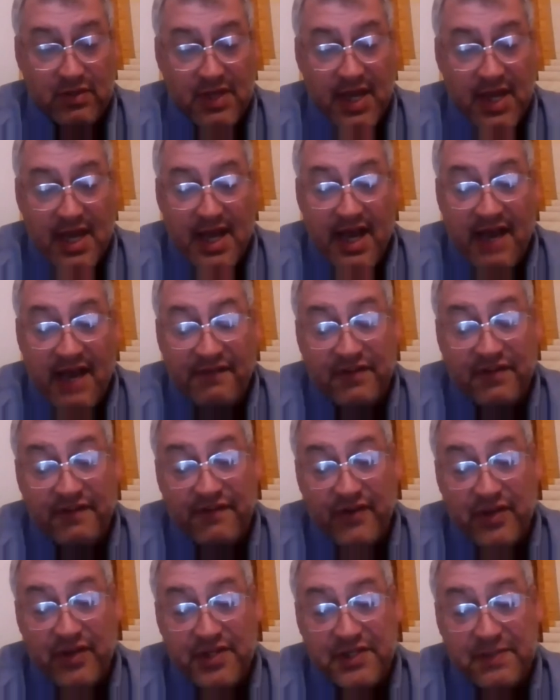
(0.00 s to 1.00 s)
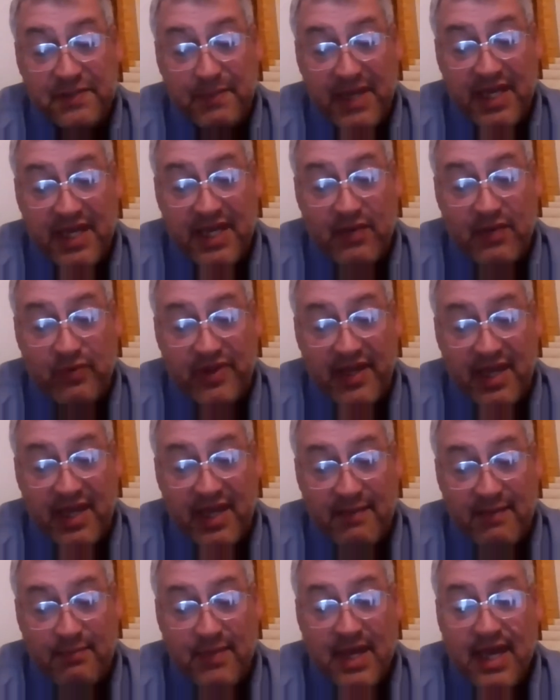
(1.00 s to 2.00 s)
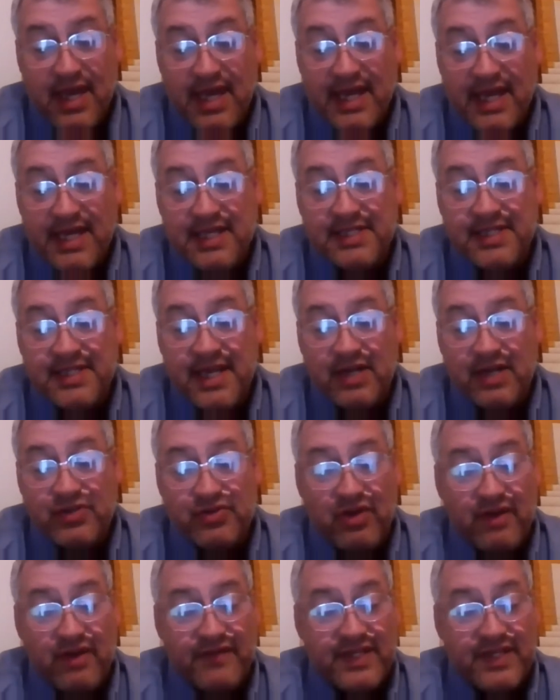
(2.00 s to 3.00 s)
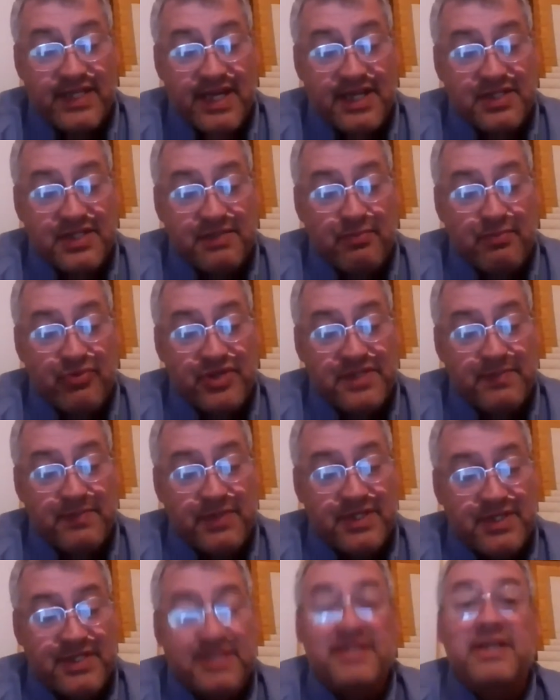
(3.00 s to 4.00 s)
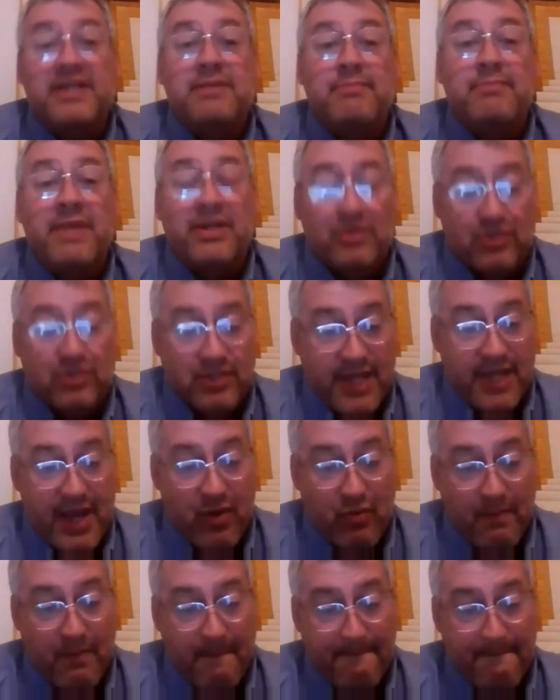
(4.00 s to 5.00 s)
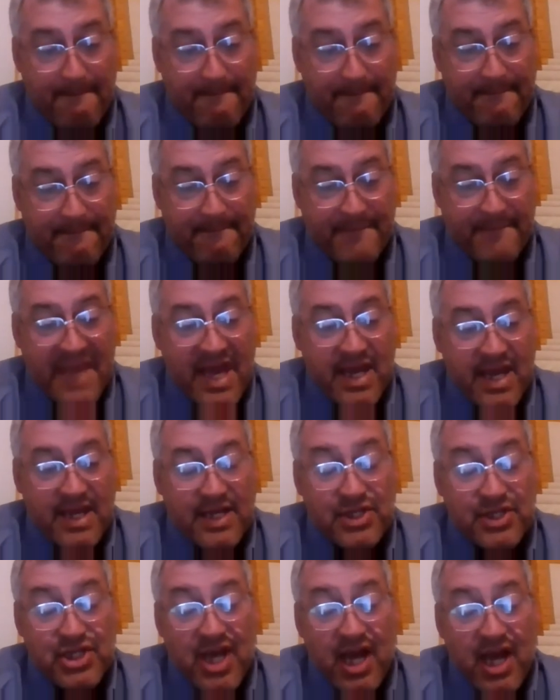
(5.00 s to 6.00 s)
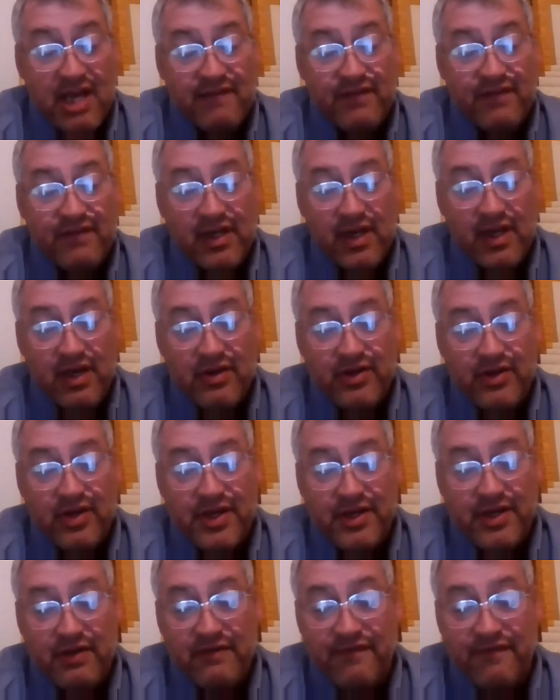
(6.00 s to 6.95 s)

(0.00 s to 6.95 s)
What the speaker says: After further speaking with him, he is now driving down to Brisbane to seek medical help. In Charleville alone, I